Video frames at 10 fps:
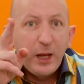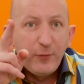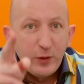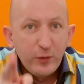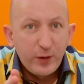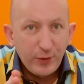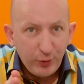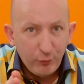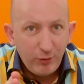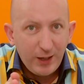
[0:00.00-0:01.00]
If you've
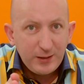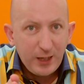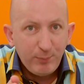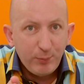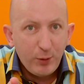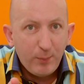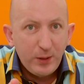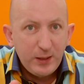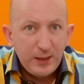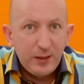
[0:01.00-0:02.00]
got the right type of
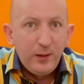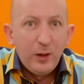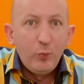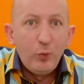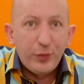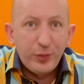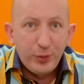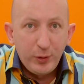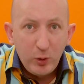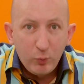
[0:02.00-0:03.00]
property deal with
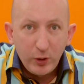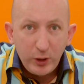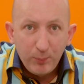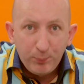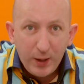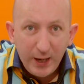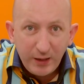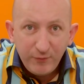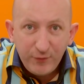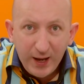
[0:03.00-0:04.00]
you, where you're
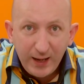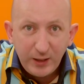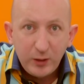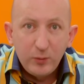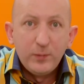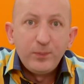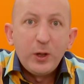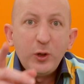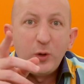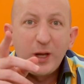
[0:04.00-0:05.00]
buying value,
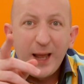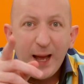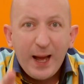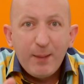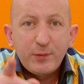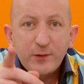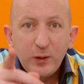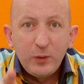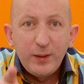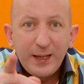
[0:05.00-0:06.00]
you can
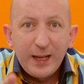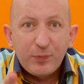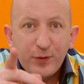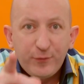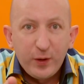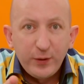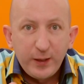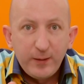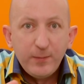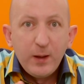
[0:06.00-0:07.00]
absolutely get the
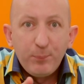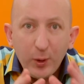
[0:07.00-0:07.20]
funding.